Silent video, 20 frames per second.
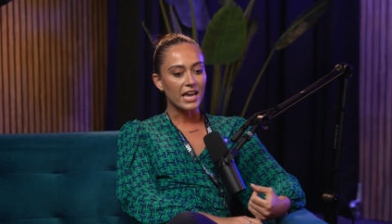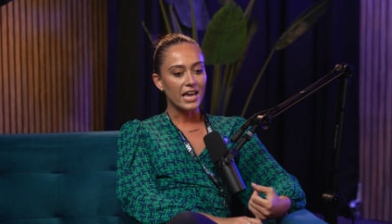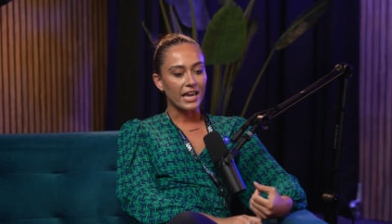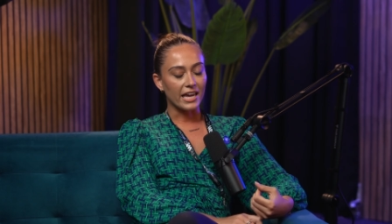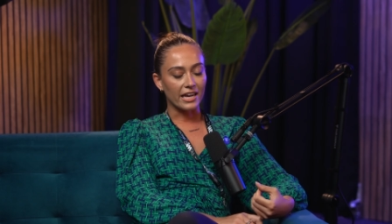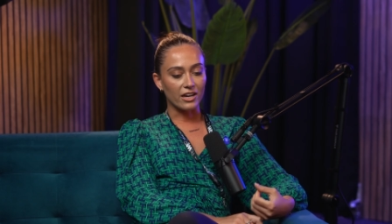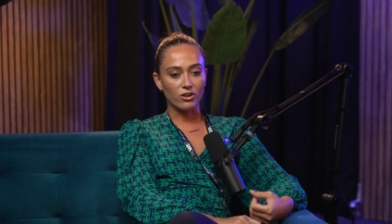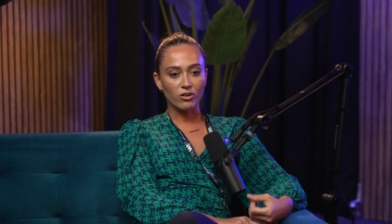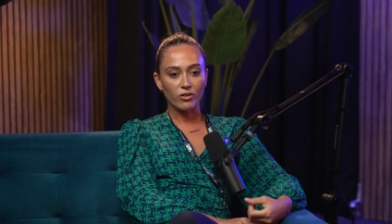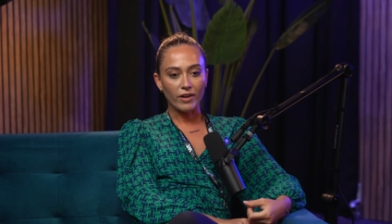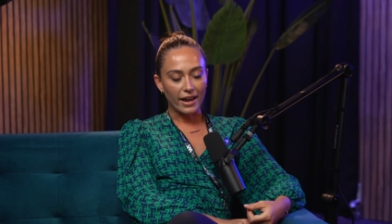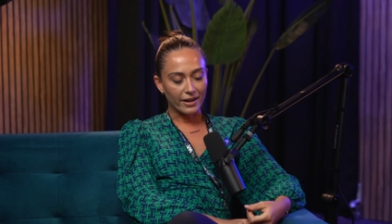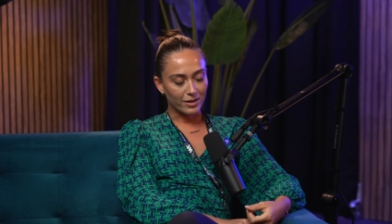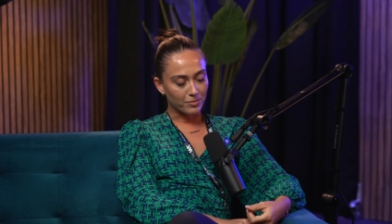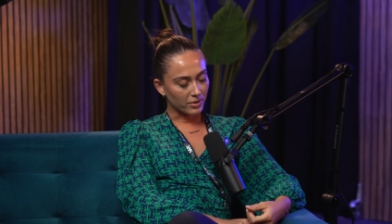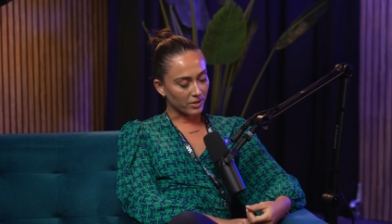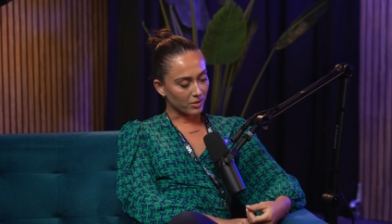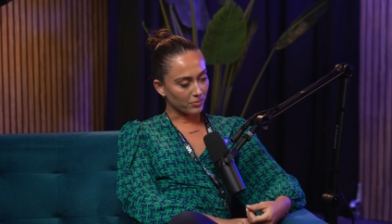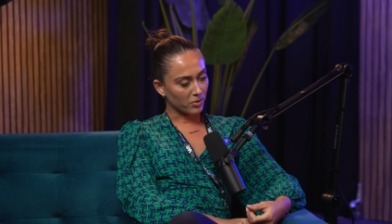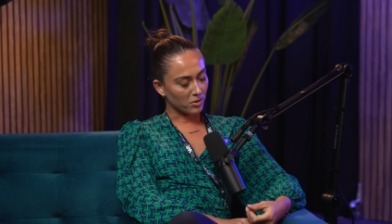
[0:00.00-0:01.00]

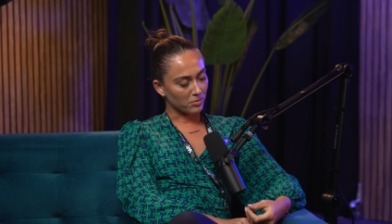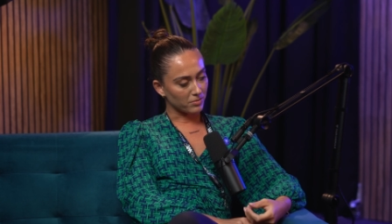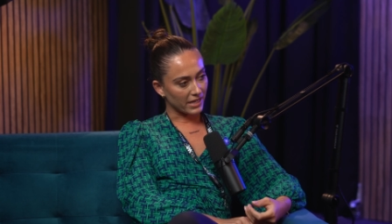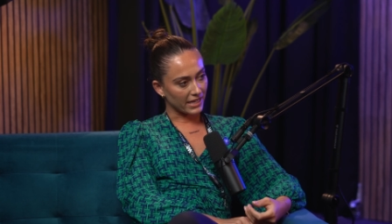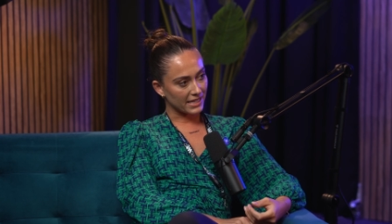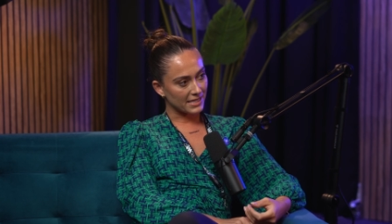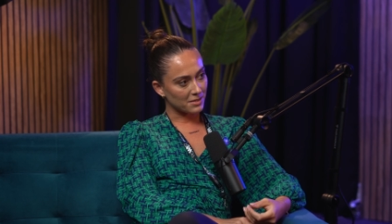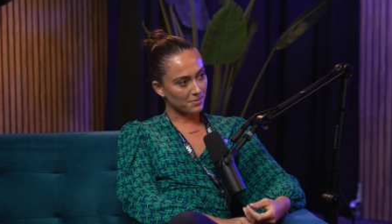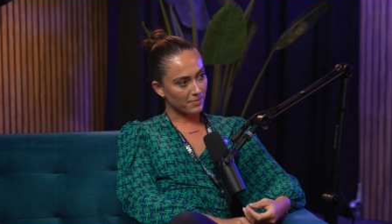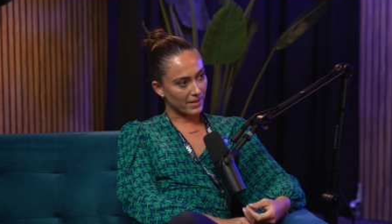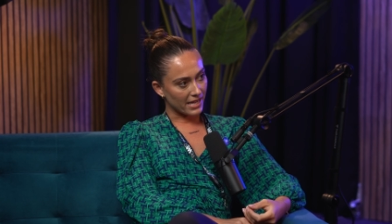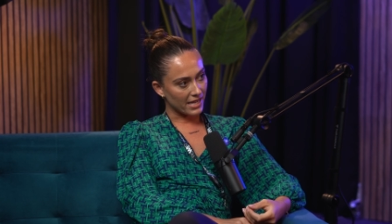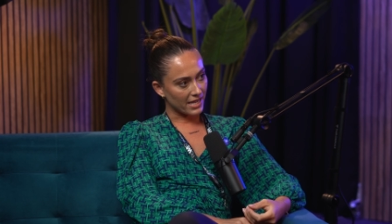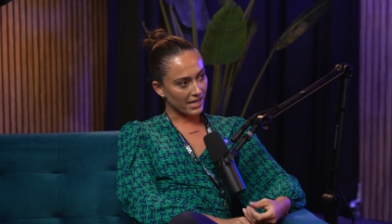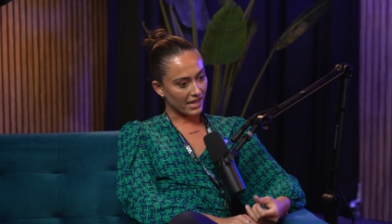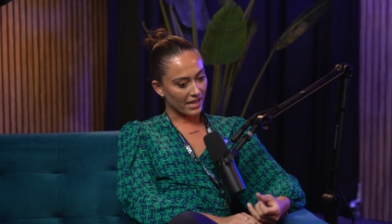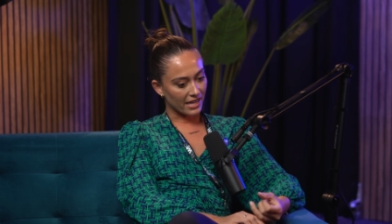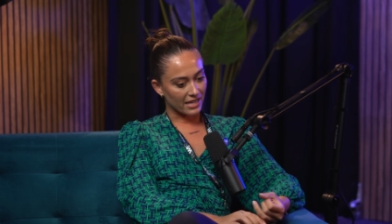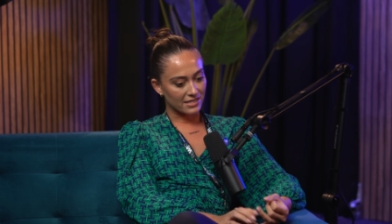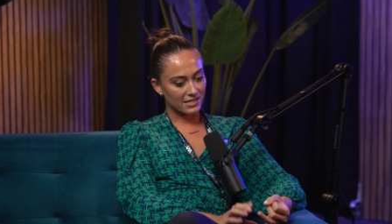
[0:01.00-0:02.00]
incredible public
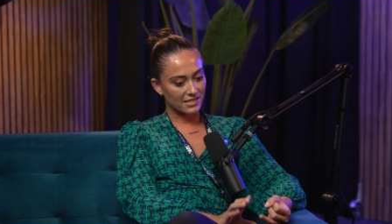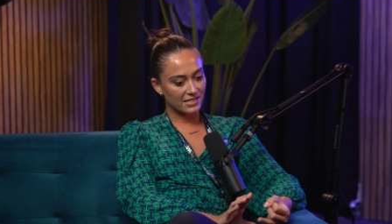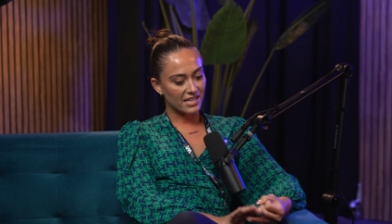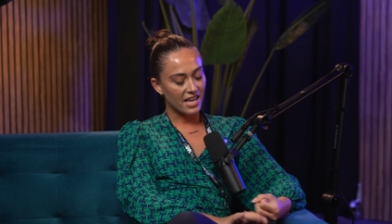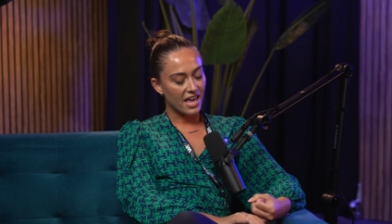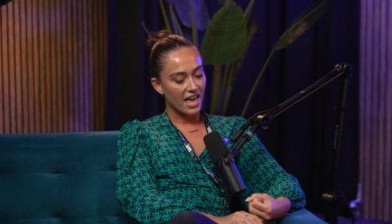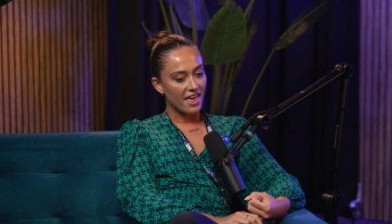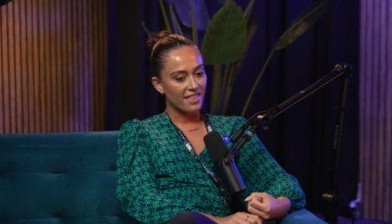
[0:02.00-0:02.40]
speakers.